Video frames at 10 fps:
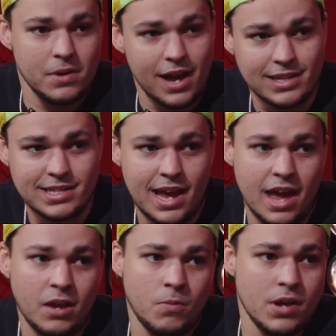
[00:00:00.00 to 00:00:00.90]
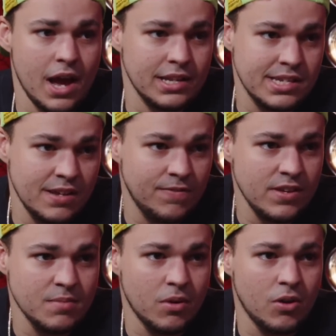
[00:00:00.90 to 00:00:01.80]
We got Tank. We got
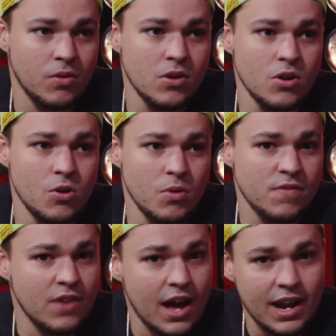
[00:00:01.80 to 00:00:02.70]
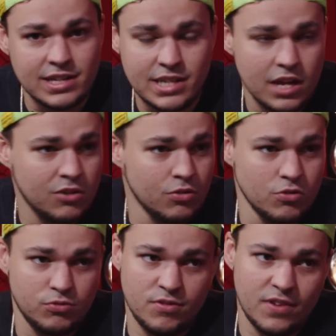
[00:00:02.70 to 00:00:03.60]
Teofimo. We've got Isaiah
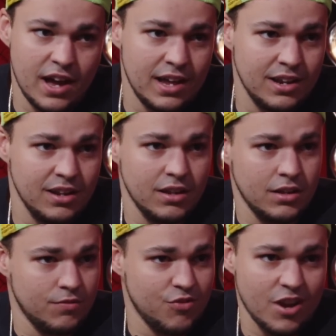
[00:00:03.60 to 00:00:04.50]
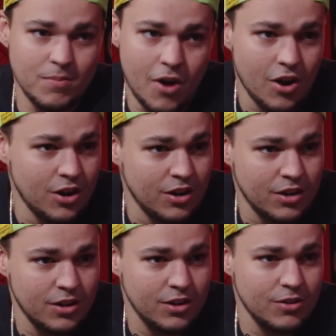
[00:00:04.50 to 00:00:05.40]
Cruz. We've got Frank Martin.
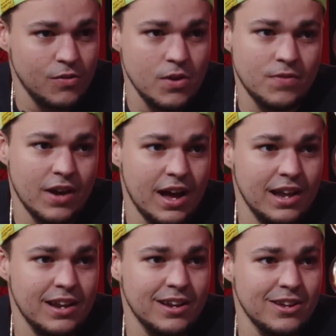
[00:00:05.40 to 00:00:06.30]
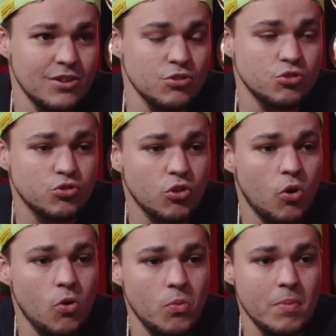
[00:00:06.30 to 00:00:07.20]
Yeah. We've got
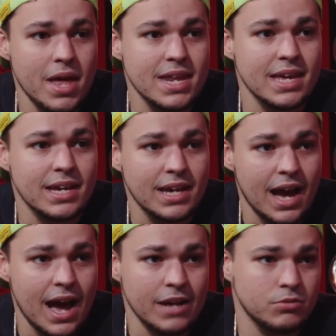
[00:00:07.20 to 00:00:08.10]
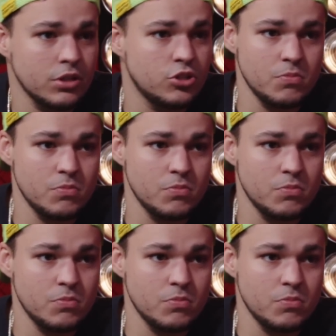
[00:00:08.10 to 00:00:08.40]
so many guys. We got